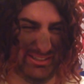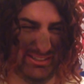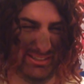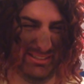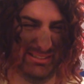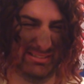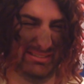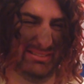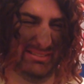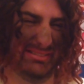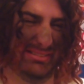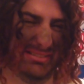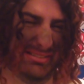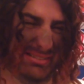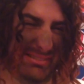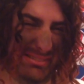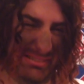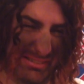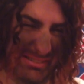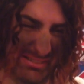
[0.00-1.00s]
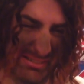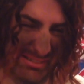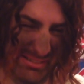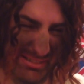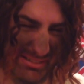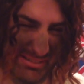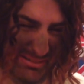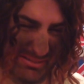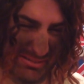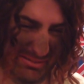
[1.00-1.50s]

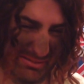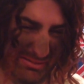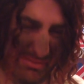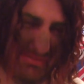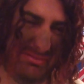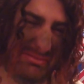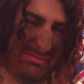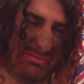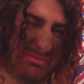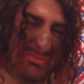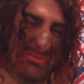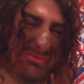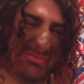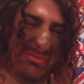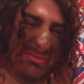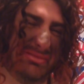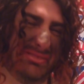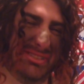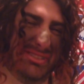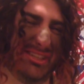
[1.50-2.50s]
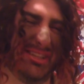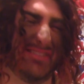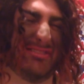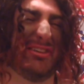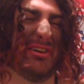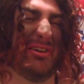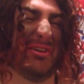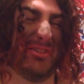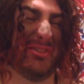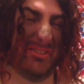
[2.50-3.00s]
You
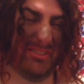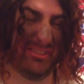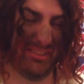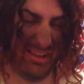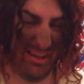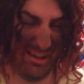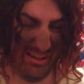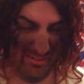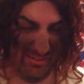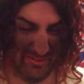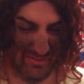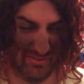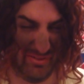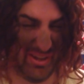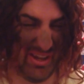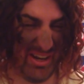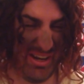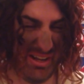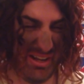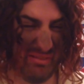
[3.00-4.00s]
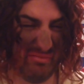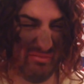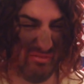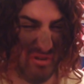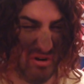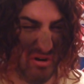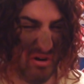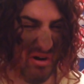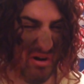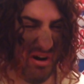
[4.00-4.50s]
don't love me
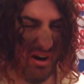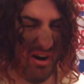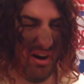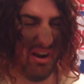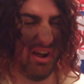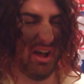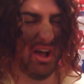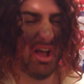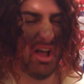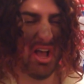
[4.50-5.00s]
anymore.